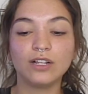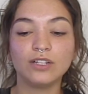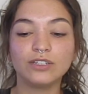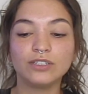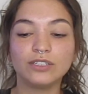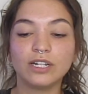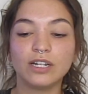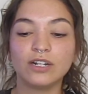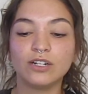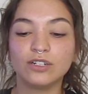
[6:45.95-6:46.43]

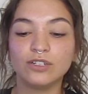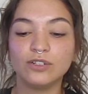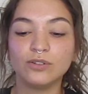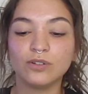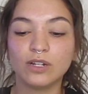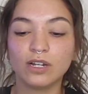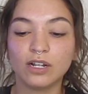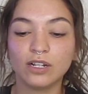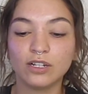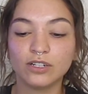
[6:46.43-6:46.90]
learned how to do
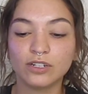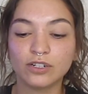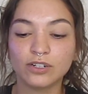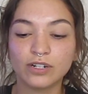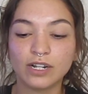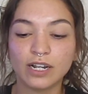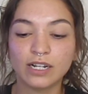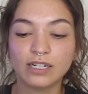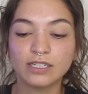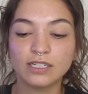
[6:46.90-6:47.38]
color
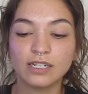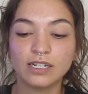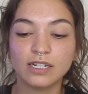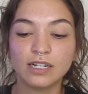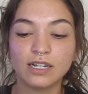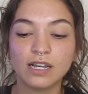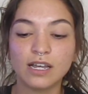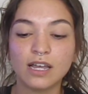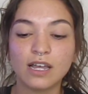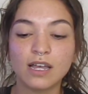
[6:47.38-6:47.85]

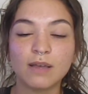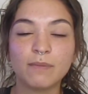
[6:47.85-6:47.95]
correcting